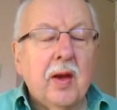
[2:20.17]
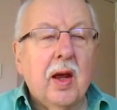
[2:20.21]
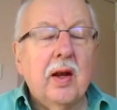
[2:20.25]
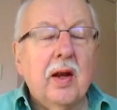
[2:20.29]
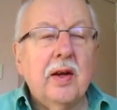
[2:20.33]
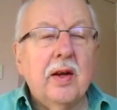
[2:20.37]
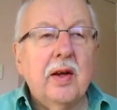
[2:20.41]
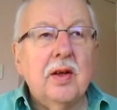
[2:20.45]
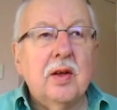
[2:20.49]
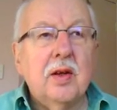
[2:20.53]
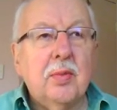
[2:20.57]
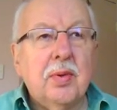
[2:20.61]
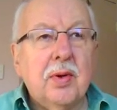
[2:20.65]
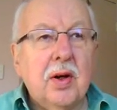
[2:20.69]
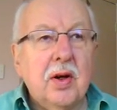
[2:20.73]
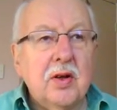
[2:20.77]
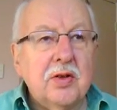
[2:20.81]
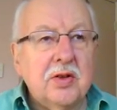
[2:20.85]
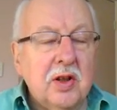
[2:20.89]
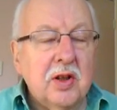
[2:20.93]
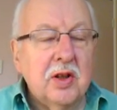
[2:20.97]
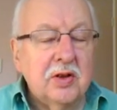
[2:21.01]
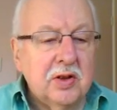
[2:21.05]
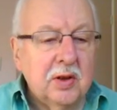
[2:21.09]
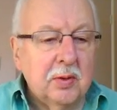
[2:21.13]
And in the
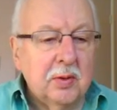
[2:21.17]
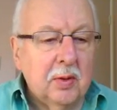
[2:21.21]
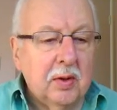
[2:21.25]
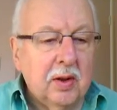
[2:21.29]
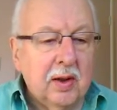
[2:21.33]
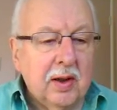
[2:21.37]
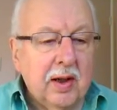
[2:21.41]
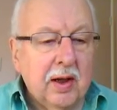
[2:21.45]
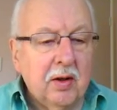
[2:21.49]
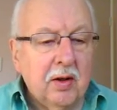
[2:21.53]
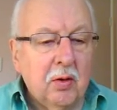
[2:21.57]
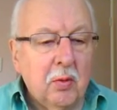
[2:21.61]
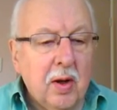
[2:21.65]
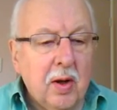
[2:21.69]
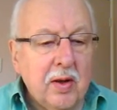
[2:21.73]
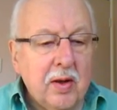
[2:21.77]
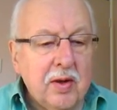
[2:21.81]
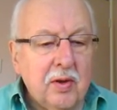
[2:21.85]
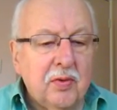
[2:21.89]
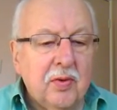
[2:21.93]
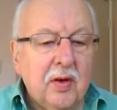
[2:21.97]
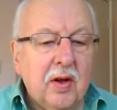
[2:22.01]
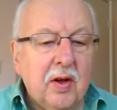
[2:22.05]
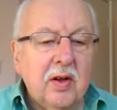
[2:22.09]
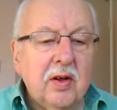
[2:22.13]
process, it will allow a
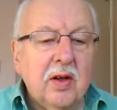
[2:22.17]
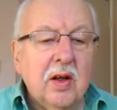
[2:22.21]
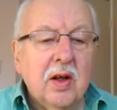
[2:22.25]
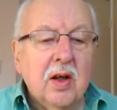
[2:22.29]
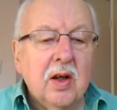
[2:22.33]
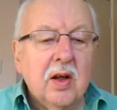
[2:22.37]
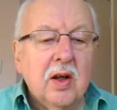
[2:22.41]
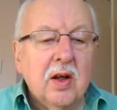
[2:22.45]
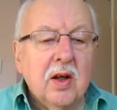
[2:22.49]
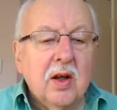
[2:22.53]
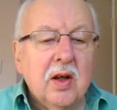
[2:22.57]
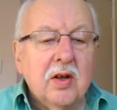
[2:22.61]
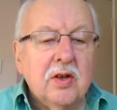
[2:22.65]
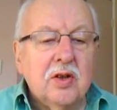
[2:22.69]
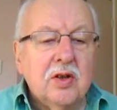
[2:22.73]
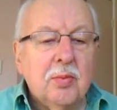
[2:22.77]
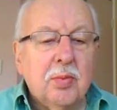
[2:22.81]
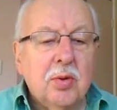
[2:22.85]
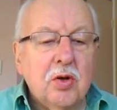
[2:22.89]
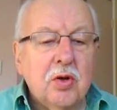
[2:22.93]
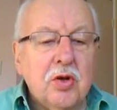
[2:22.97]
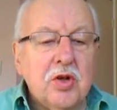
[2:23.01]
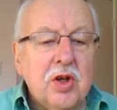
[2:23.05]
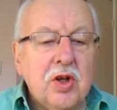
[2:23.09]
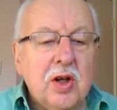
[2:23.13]
weather front to
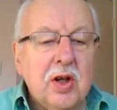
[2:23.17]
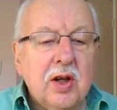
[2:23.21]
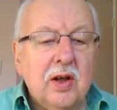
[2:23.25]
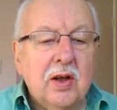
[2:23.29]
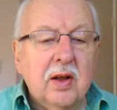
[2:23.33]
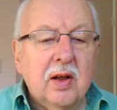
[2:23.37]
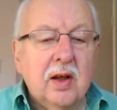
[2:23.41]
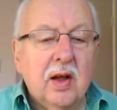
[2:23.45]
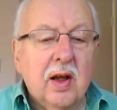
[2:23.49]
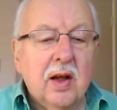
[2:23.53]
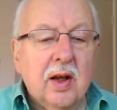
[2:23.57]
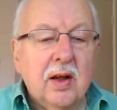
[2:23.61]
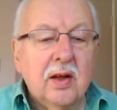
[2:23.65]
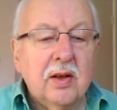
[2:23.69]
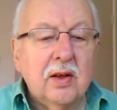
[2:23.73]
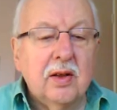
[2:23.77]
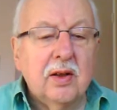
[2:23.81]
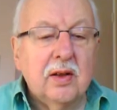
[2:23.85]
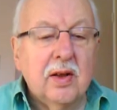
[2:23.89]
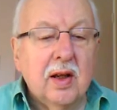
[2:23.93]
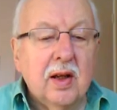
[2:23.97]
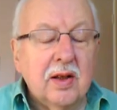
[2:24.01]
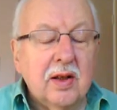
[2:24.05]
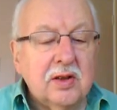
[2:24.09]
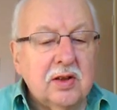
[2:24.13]
push in, and
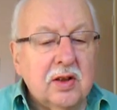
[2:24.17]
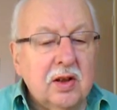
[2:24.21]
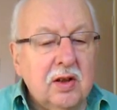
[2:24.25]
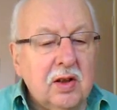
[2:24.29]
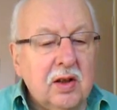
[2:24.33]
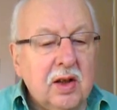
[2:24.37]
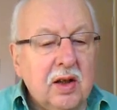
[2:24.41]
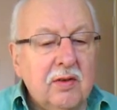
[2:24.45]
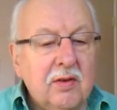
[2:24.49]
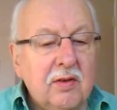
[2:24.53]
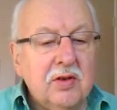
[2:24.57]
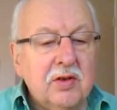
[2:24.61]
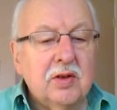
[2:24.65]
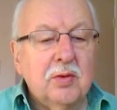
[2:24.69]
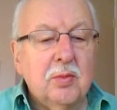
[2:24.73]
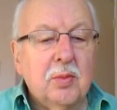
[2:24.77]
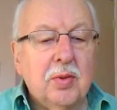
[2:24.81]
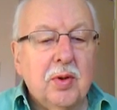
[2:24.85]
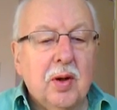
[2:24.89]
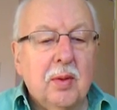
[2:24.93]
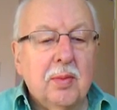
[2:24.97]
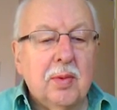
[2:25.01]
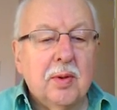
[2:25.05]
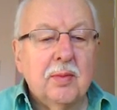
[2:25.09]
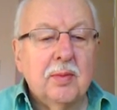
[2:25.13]
that's going to give us some
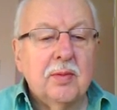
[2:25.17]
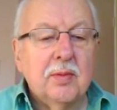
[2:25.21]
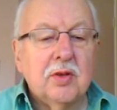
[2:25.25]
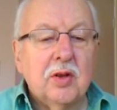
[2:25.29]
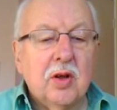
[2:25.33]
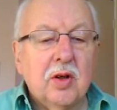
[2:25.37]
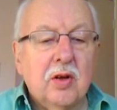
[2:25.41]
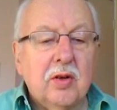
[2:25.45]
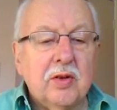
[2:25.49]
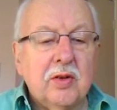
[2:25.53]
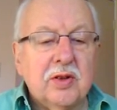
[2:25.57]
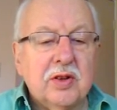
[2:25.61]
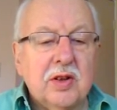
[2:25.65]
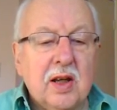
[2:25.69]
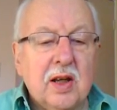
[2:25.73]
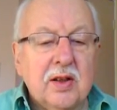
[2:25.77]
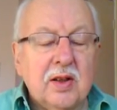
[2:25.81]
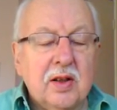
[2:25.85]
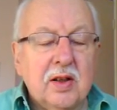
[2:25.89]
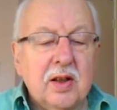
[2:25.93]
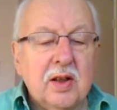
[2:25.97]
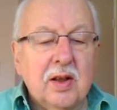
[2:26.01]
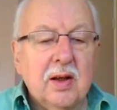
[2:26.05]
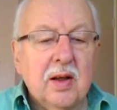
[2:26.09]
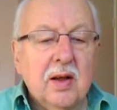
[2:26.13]
problems on
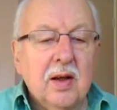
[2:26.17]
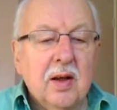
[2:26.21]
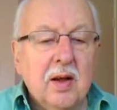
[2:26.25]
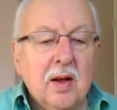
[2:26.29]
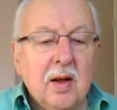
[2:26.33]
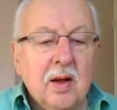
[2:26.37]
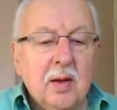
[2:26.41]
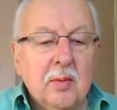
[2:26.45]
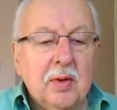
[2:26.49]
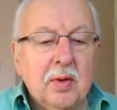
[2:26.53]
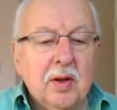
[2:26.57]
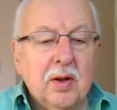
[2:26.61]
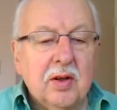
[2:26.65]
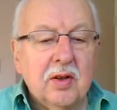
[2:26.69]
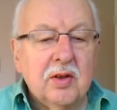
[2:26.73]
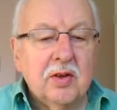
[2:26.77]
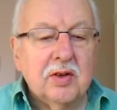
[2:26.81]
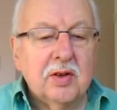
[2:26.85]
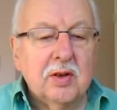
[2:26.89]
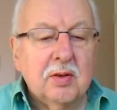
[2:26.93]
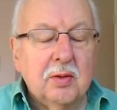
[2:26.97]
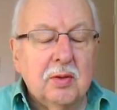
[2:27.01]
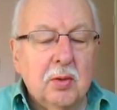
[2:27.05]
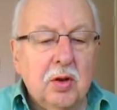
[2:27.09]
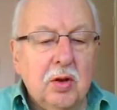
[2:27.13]
Saturday
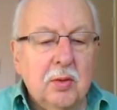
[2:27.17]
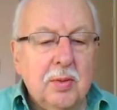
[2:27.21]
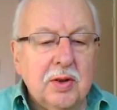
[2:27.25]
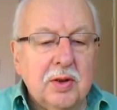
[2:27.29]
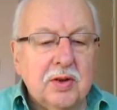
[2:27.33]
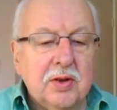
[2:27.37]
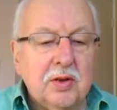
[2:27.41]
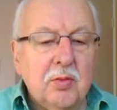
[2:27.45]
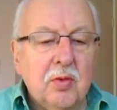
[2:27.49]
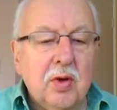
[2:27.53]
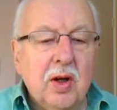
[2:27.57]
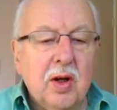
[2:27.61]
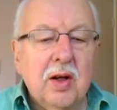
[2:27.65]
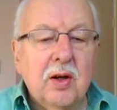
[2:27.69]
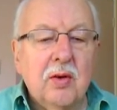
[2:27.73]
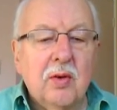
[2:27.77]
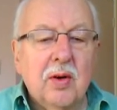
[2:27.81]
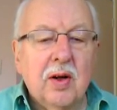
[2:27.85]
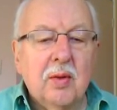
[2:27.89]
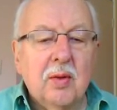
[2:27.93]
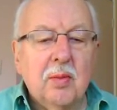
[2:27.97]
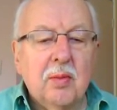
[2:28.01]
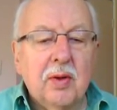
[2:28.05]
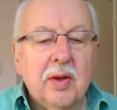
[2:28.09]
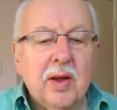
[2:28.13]
because there will be some rain
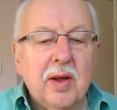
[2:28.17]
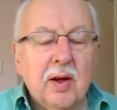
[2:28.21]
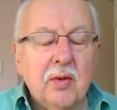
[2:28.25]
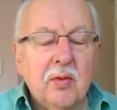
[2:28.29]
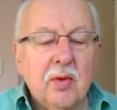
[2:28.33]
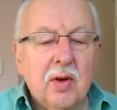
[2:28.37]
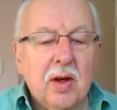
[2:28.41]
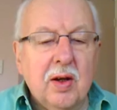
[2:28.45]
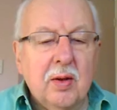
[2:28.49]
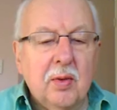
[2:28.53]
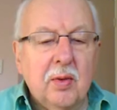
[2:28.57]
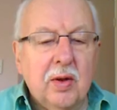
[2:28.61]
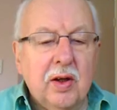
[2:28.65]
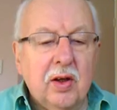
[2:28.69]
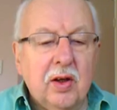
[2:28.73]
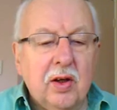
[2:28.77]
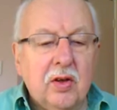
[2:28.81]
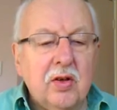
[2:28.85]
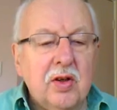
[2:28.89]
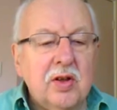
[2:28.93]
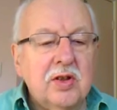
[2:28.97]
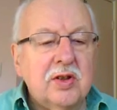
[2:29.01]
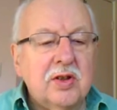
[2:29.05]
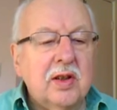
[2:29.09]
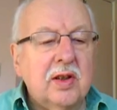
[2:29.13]
around, but that rain will
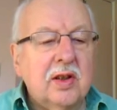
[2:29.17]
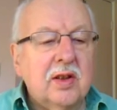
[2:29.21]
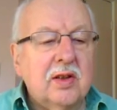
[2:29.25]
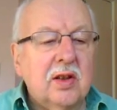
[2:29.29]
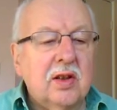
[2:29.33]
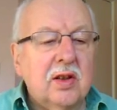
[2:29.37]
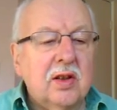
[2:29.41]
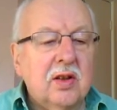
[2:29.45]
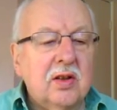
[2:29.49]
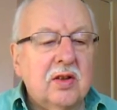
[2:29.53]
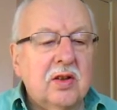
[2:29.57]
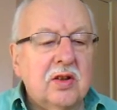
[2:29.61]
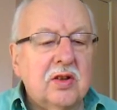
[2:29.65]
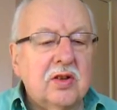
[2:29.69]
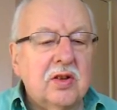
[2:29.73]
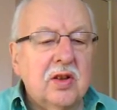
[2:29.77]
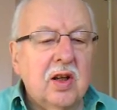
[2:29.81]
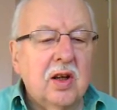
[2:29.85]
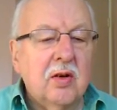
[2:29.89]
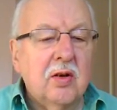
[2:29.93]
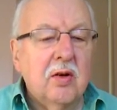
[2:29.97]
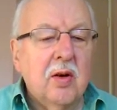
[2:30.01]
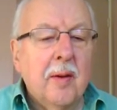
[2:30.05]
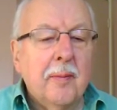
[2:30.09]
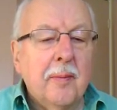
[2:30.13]
increasingly turn to
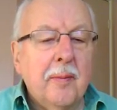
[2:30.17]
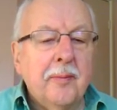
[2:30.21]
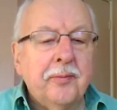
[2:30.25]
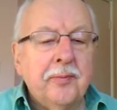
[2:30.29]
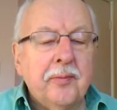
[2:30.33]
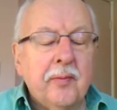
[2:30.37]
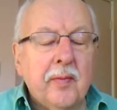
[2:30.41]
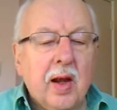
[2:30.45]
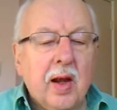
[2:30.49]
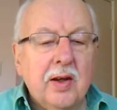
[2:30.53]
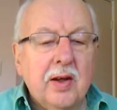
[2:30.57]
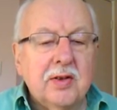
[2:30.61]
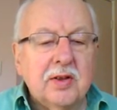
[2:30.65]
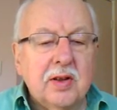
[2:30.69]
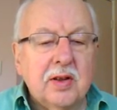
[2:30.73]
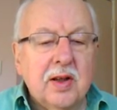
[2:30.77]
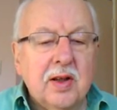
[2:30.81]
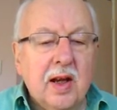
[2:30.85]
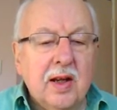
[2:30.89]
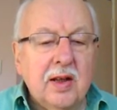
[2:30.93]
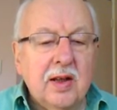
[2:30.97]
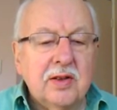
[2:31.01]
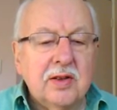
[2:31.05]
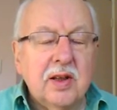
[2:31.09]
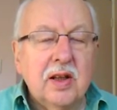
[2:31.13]
snow as it
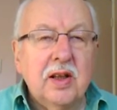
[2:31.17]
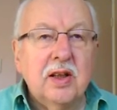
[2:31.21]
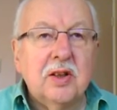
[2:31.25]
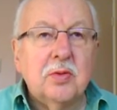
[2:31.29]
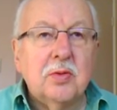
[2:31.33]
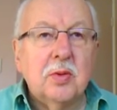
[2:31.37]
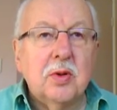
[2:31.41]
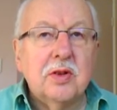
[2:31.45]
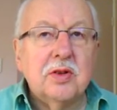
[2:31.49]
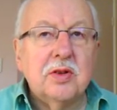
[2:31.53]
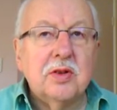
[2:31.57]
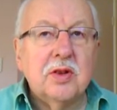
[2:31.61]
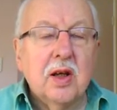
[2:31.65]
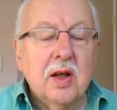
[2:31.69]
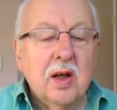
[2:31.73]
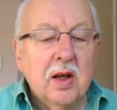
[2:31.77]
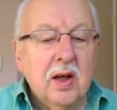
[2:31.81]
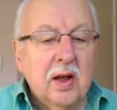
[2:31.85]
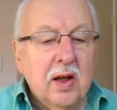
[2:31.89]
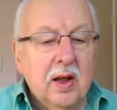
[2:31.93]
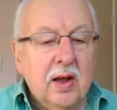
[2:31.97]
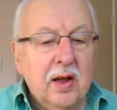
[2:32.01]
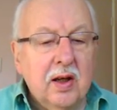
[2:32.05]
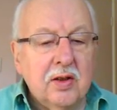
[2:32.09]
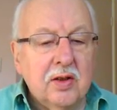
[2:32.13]
heads eastwards
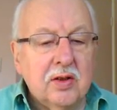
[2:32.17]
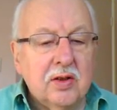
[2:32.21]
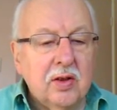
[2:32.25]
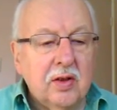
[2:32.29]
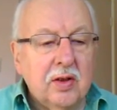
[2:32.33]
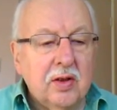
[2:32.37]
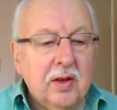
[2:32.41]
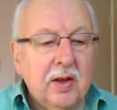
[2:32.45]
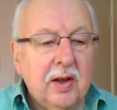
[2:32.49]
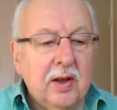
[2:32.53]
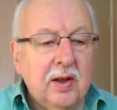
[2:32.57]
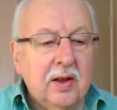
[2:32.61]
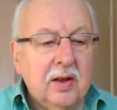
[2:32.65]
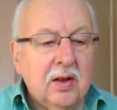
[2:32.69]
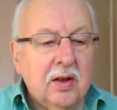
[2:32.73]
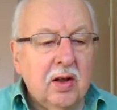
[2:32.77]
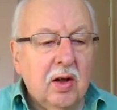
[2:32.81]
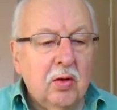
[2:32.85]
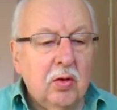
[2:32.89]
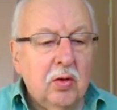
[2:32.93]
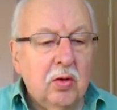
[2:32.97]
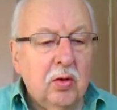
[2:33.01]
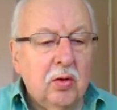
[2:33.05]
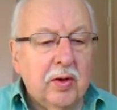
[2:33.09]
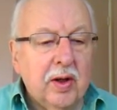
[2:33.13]
into the
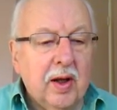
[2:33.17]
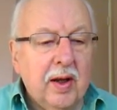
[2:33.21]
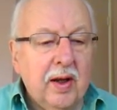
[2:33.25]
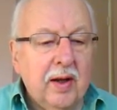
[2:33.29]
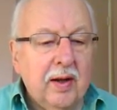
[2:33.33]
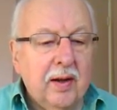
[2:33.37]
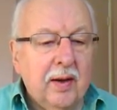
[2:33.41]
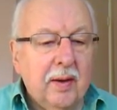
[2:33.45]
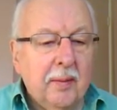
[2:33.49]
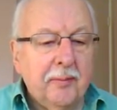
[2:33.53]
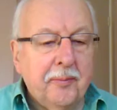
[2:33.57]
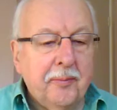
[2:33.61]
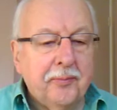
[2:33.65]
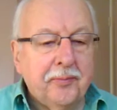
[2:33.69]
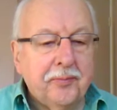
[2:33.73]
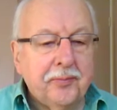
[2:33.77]
cold air.